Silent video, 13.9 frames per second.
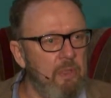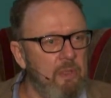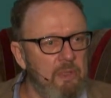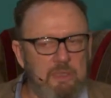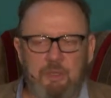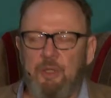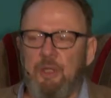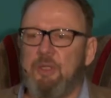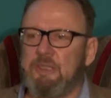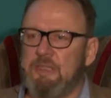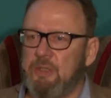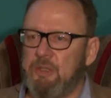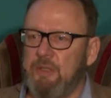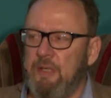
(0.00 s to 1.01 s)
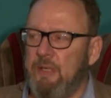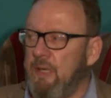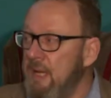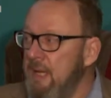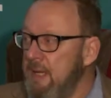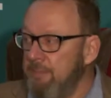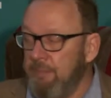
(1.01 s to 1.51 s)
There's no such thing.
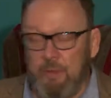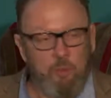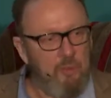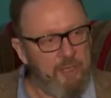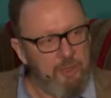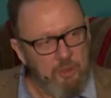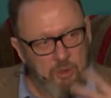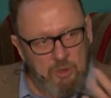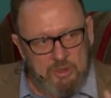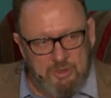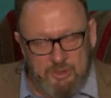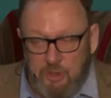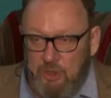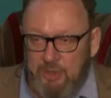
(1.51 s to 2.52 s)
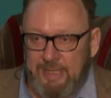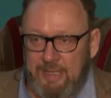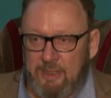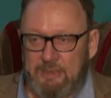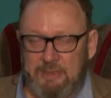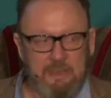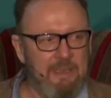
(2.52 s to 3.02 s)
But when you start
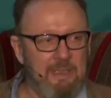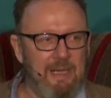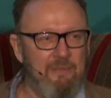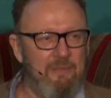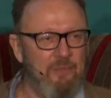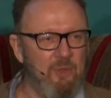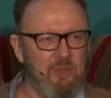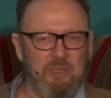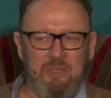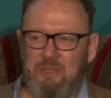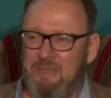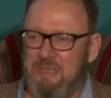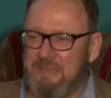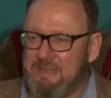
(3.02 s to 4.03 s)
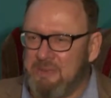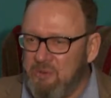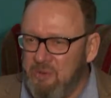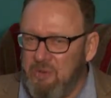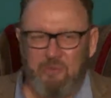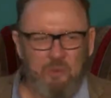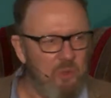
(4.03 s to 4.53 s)
out, unfortunately, it's
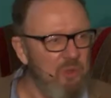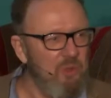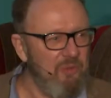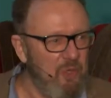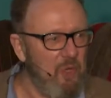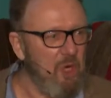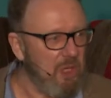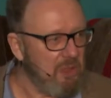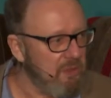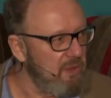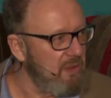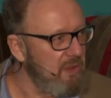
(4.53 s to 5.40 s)
sort of all you've got.